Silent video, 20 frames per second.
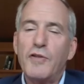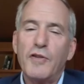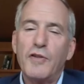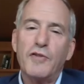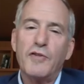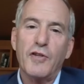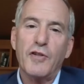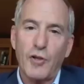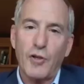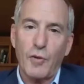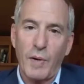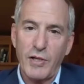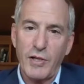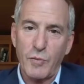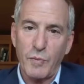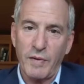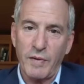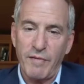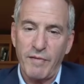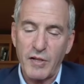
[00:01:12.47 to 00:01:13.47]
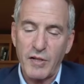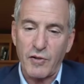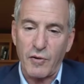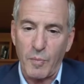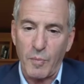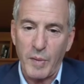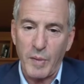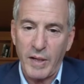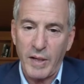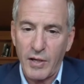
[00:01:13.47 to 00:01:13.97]
the situation with
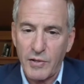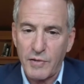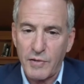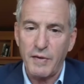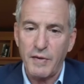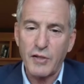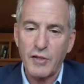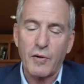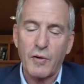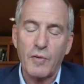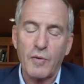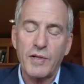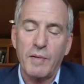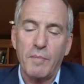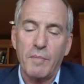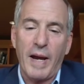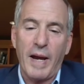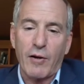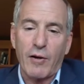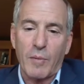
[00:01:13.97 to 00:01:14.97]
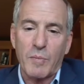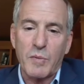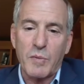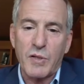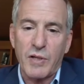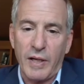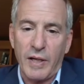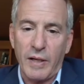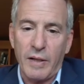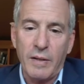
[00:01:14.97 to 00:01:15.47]
Fisker. Because Fisker is in
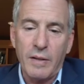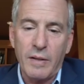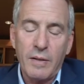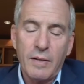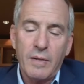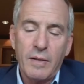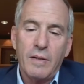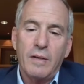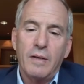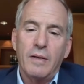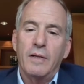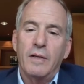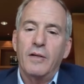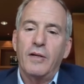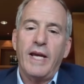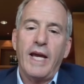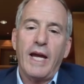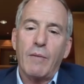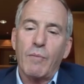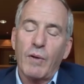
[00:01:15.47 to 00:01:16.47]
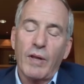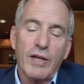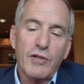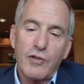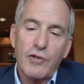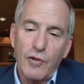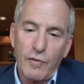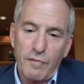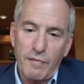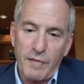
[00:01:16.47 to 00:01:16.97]
bankruptcy, you can't really
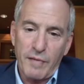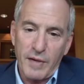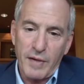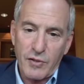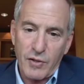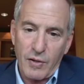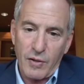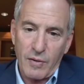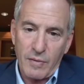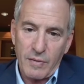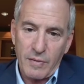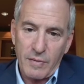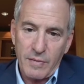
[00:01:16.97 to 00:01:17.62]
sue Fisker.